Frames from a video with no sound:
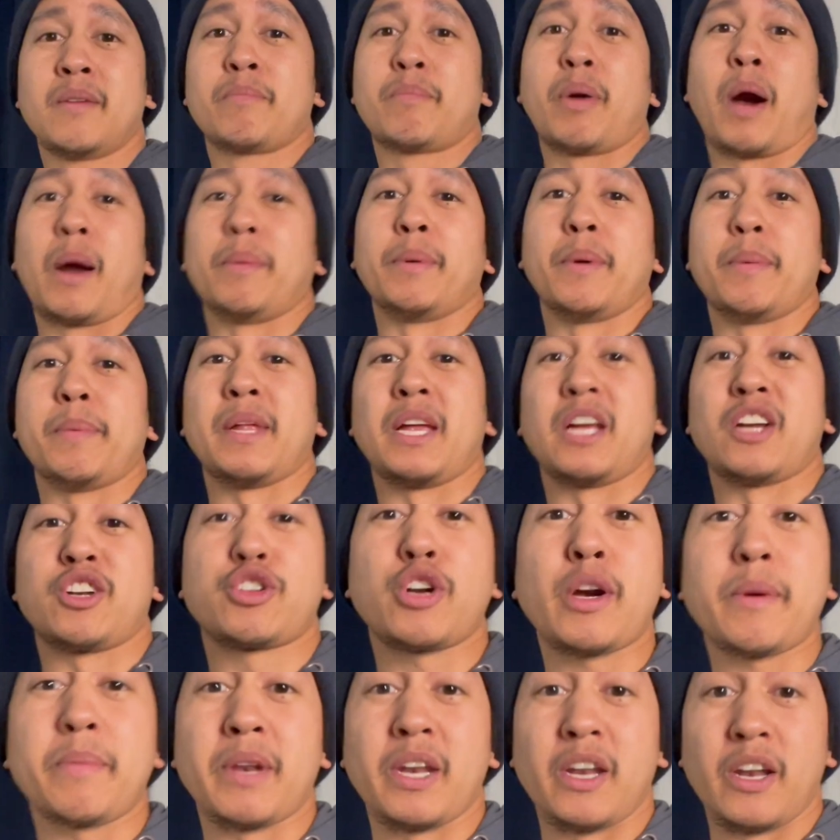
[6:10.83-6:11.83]
Probably
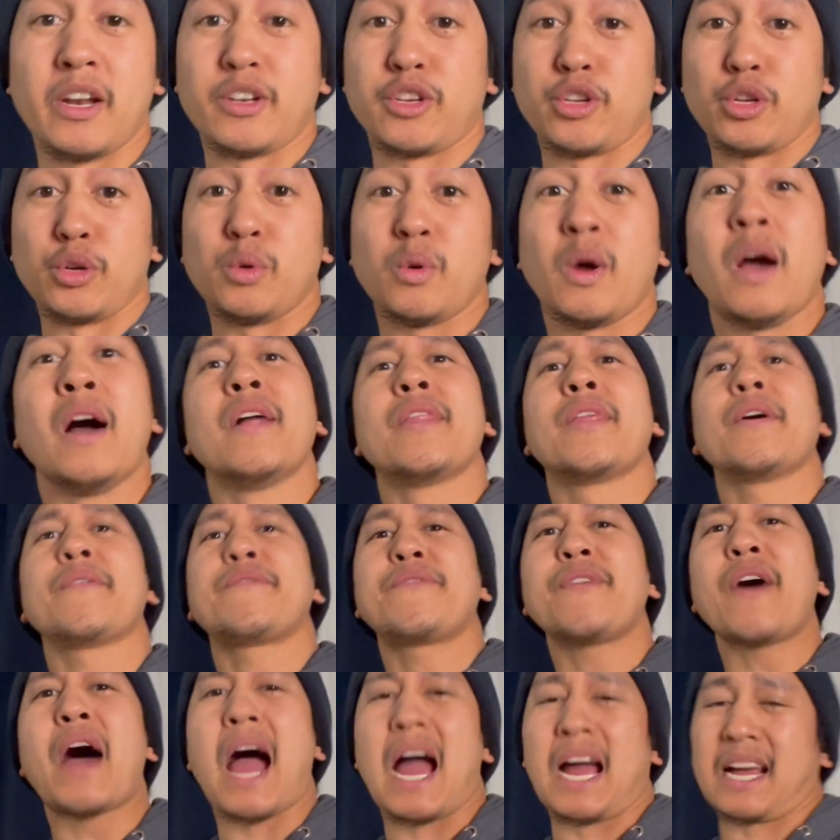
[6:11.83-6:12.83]
attributed to the
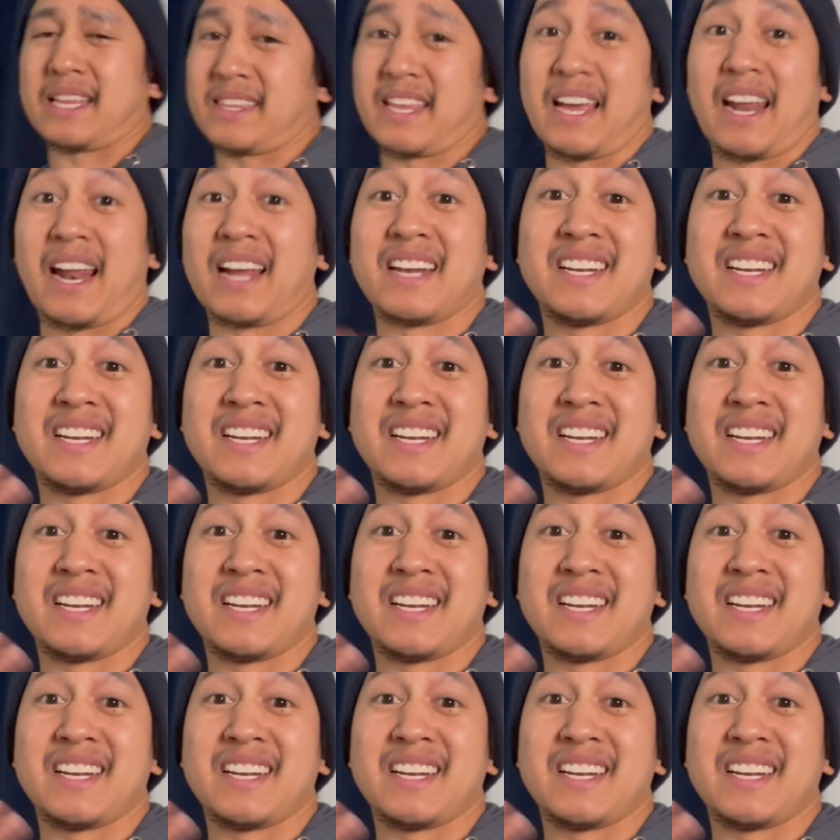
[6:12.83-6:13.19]
fact that I